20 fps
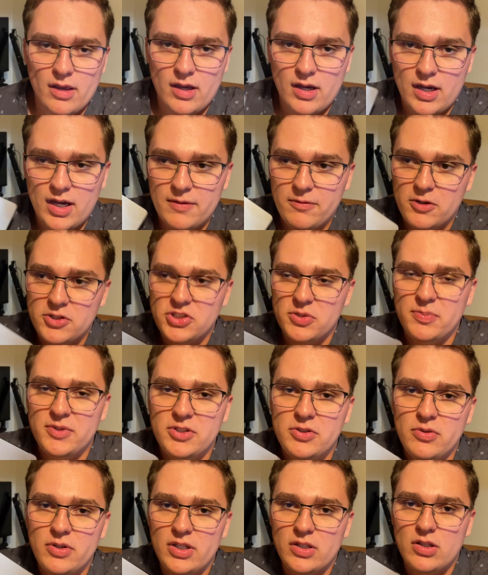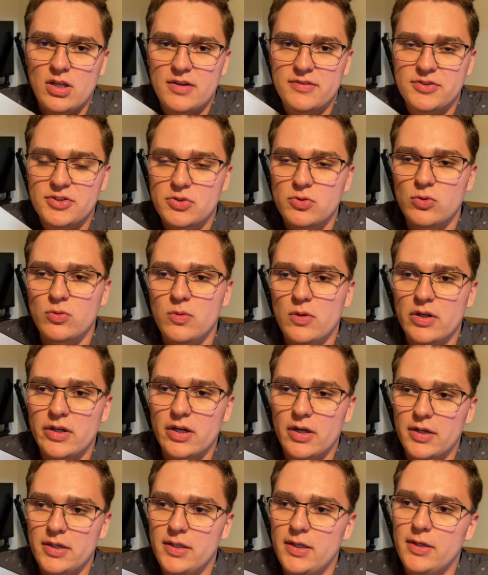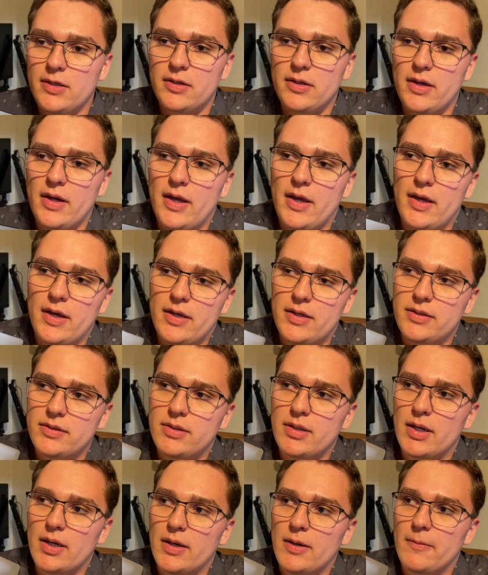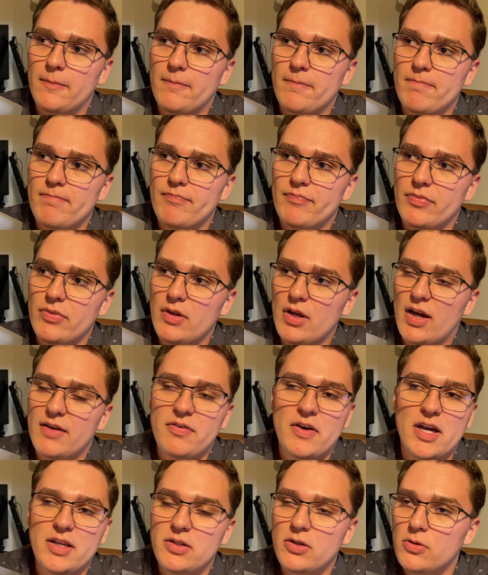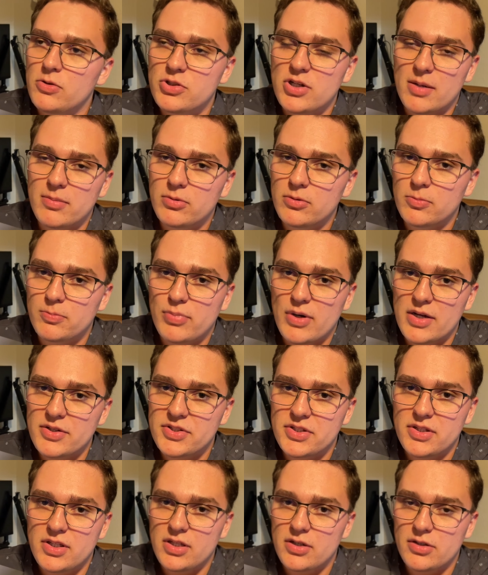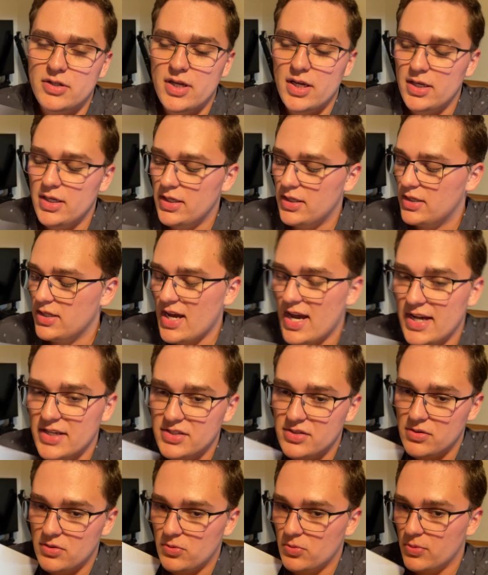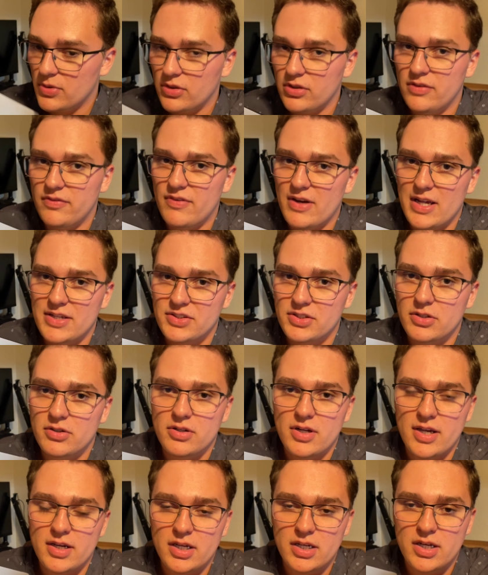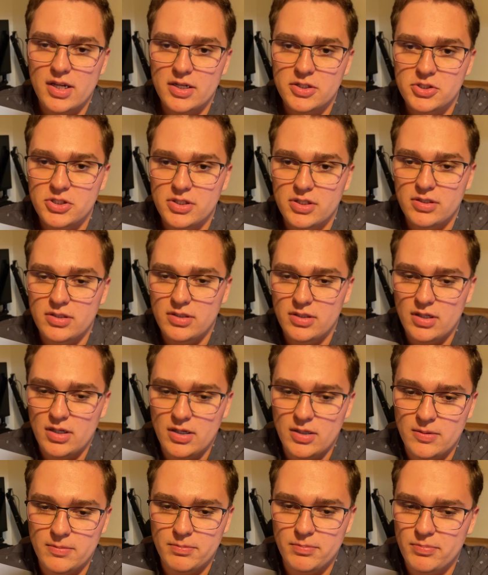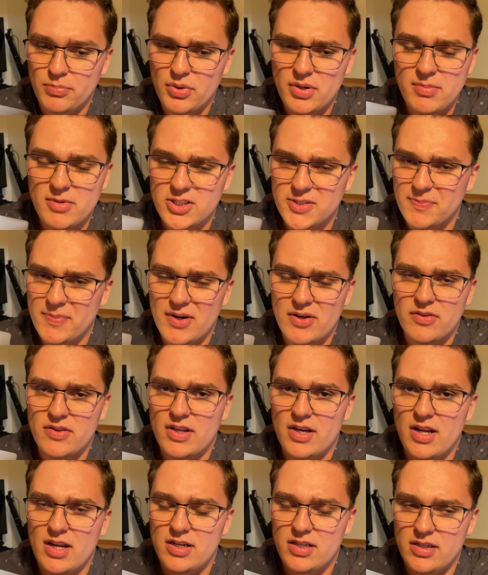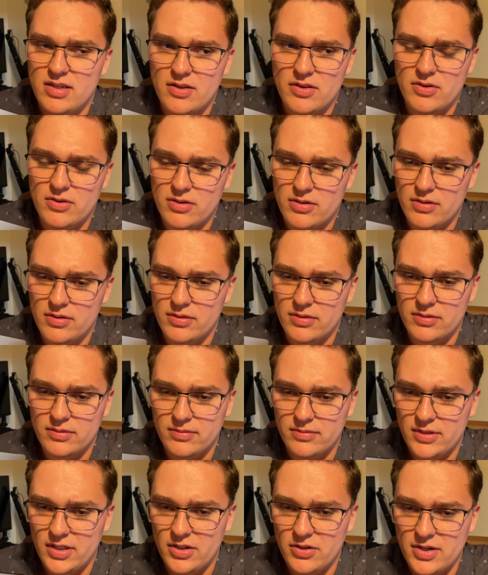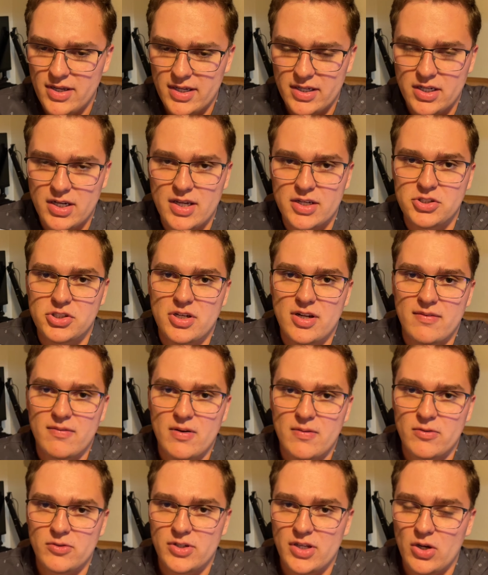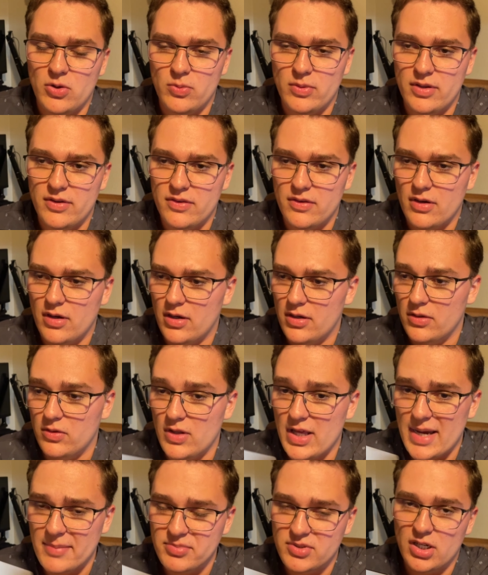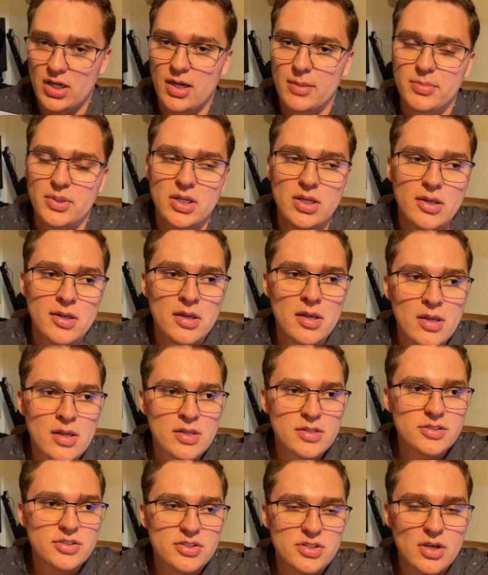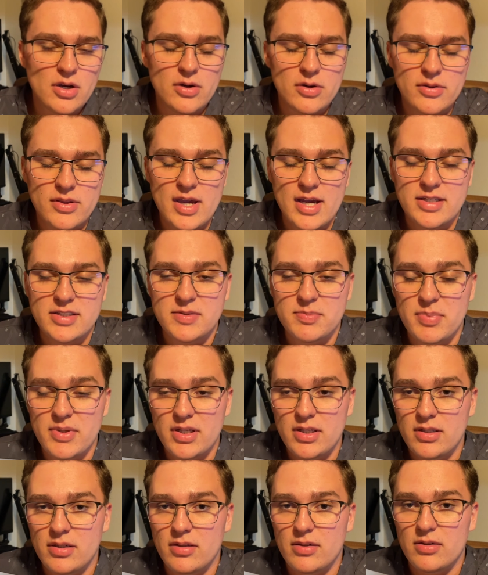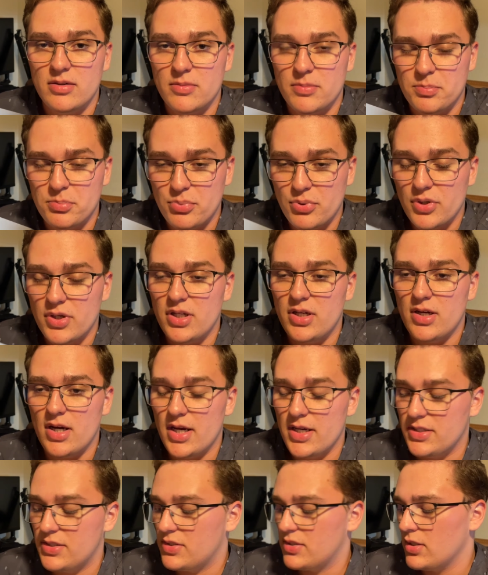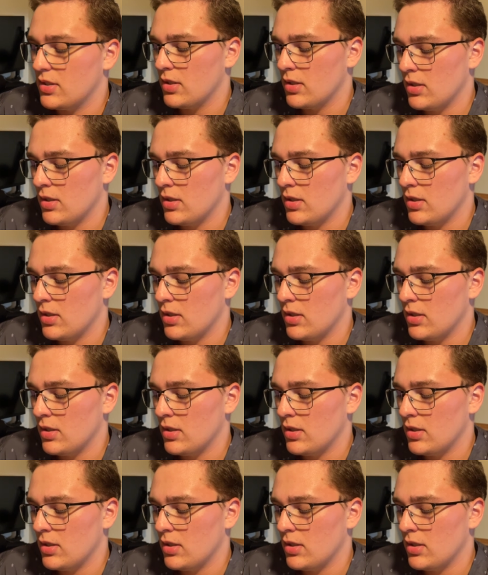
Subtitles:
I've also been doing a lot of schoolwork on here, and I've had no trouble browsing the internet. It has a really fast internet connection, pretty much better than any other internet connection I've ever dealt with on a laptop. So that's been pretty nice.